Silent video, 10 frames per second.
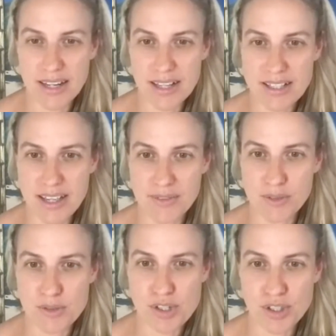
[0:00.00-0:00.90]

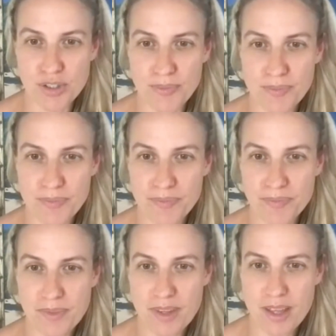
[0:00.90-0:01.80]
level too?
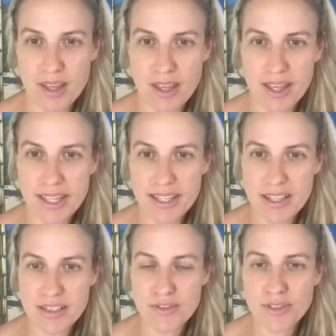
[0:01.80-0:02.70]

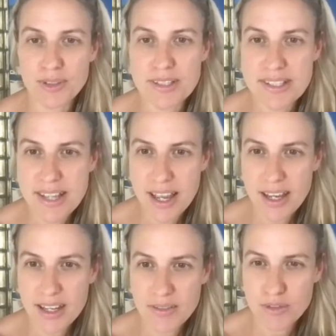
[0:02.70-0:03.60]
Yes, you feel
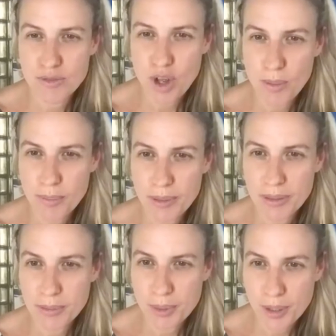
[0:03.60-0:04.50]
safe. Not
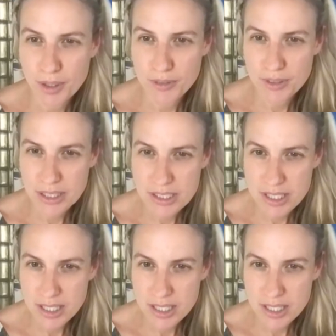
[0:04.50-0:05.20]
been a perfect